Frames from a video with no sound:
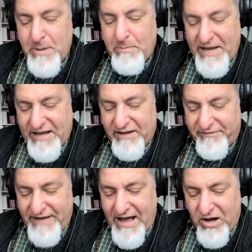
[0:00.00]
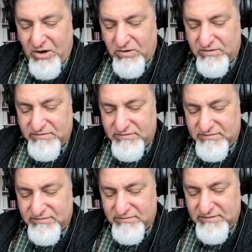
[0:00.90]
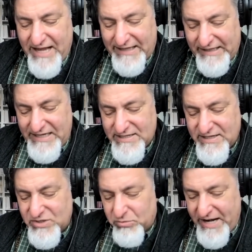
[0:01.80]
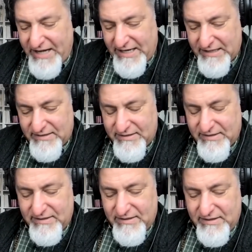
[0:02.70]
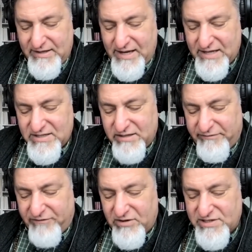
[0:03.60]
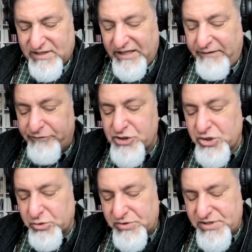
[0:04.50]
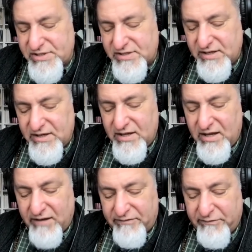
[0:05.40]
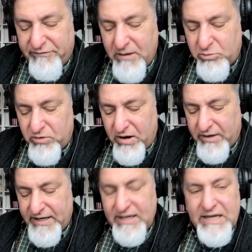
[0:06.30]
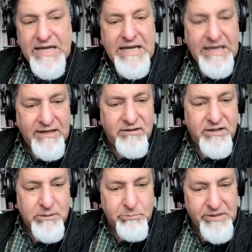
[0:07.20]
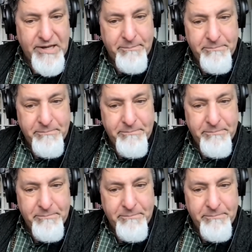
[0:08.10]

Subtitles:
Pick a vow, at least as radiant as the first leaf shoots of the February Indian plum.